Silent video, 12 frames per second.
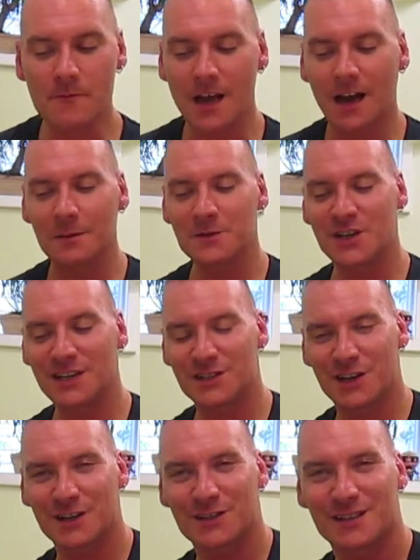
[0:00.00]
I'm Shane
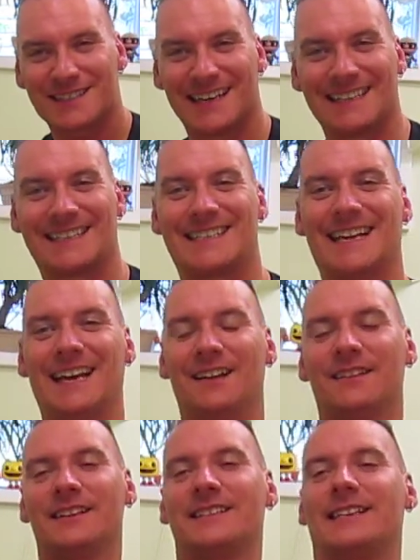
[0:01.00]
Chartrand saying stay
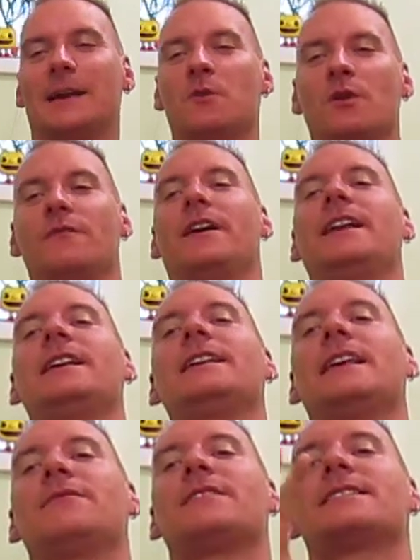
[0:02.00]
healthy, stay motivated.
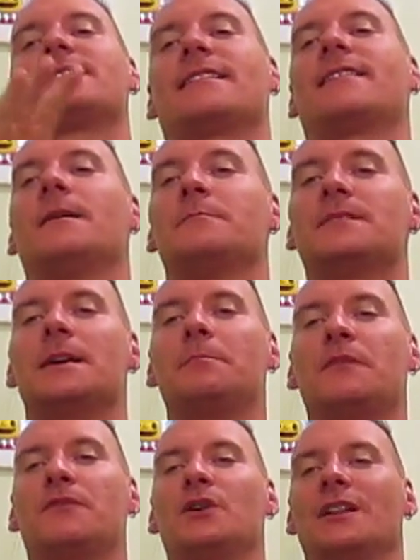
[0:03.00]
Give this a thumbs up
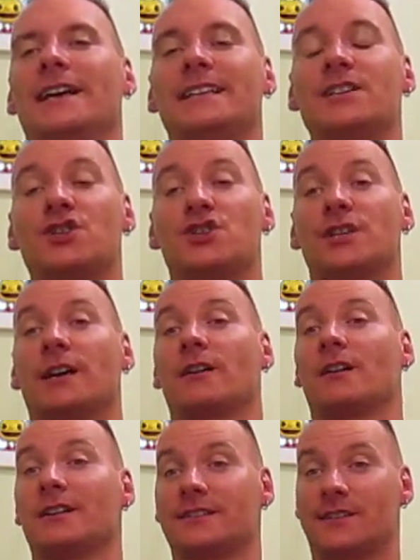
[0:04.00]
if you liked it. Share it
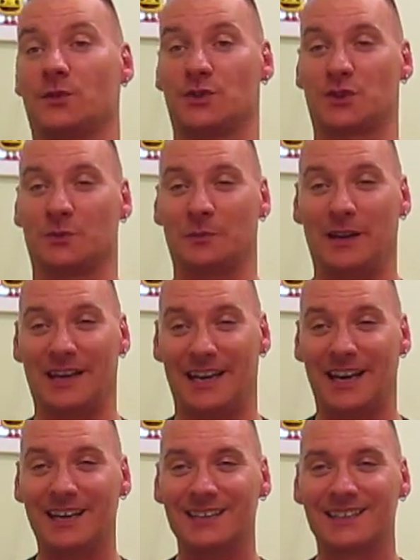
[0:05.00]
on social
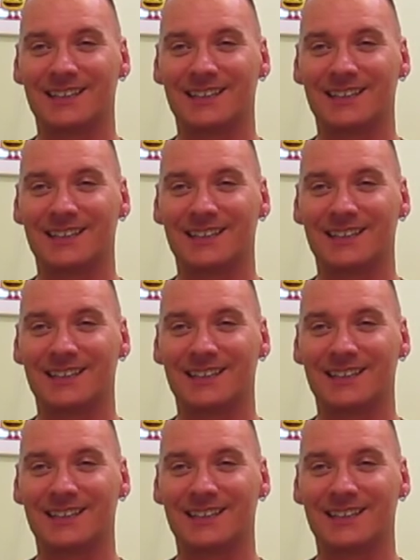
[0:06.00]
media.